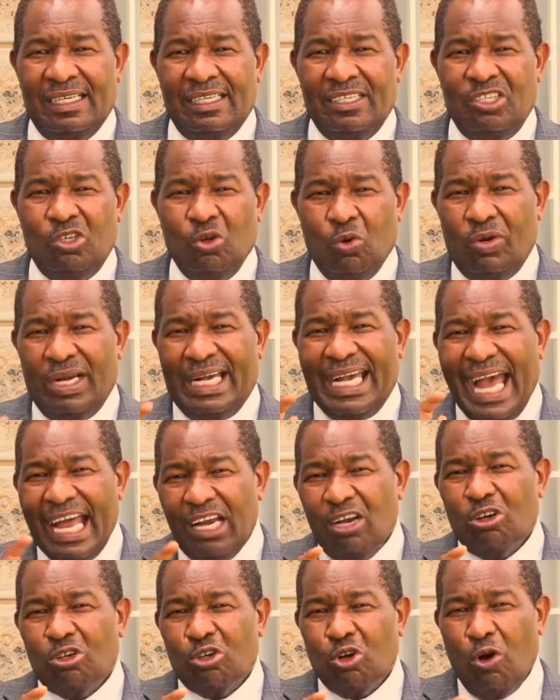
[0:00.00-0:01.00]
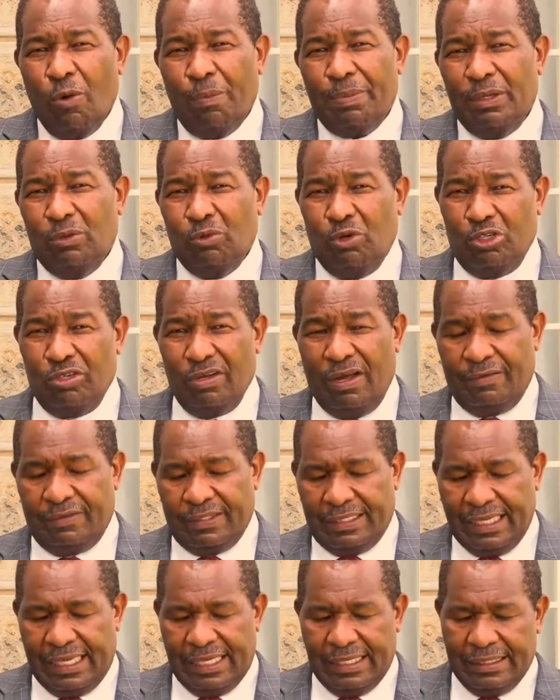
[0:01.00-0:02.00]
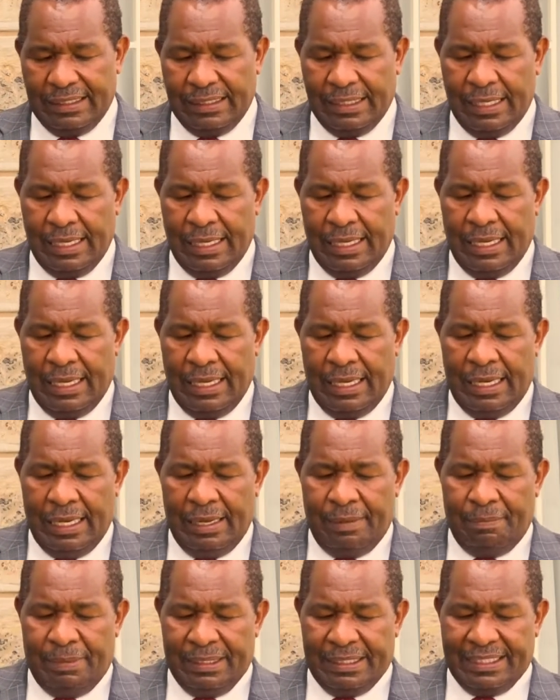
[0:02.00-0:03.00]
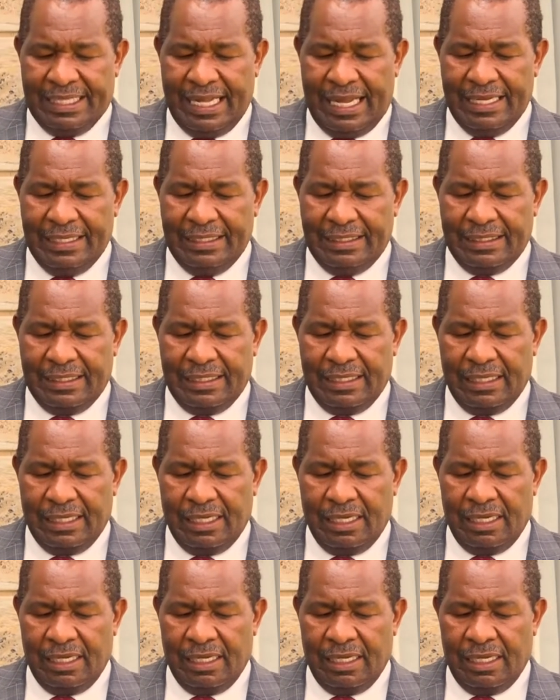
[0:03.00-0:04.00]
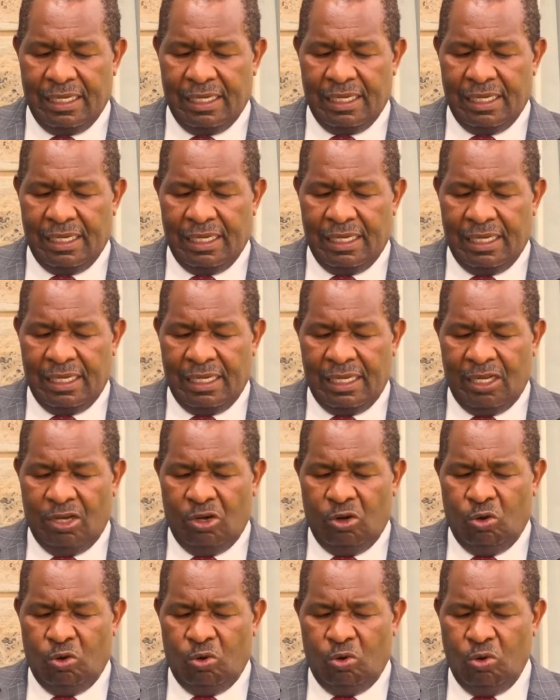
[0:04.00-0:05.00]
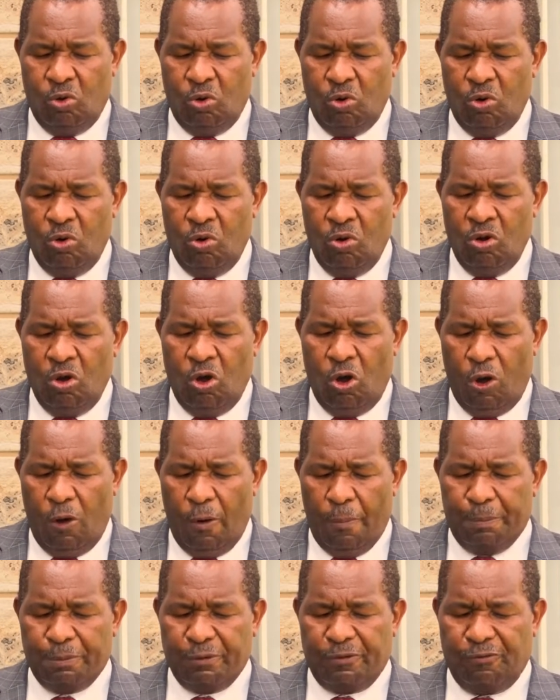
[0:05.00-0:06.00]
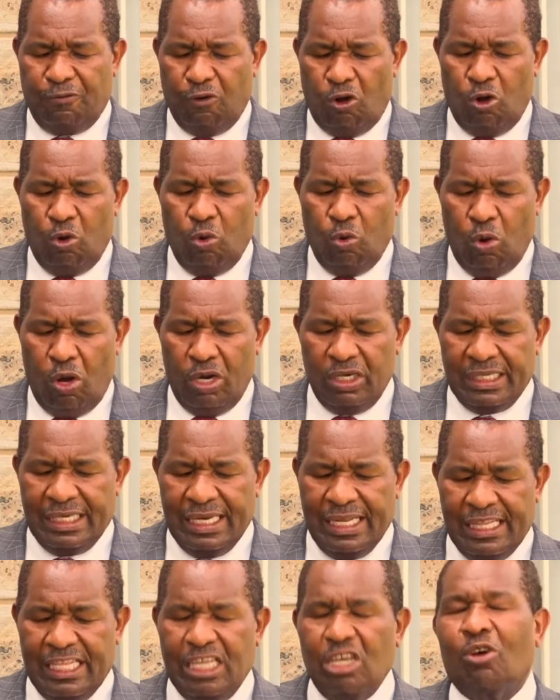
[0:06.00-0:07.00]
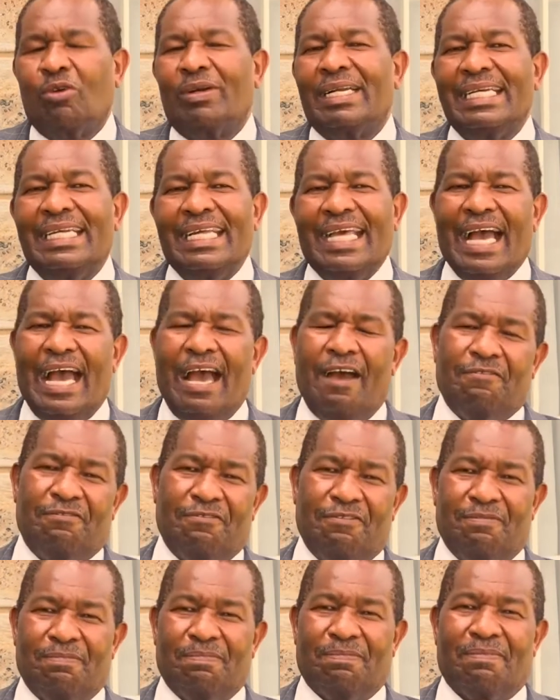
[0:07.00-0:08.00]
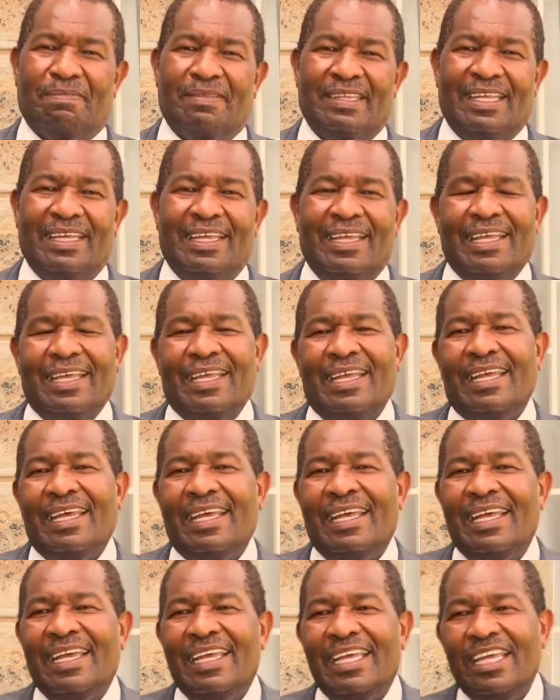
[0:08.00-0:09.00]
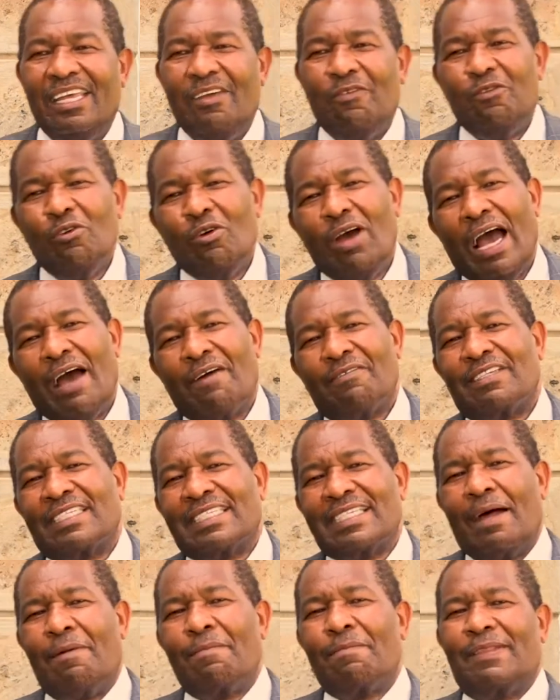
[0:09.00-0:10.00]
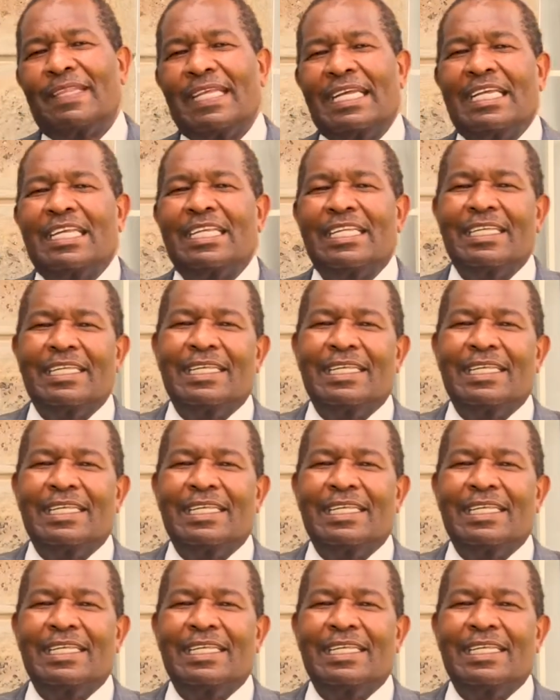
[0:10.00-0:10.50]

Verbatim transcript: You cannot hope in what you have seen, but says, Who hopes for what they already have? If you have something,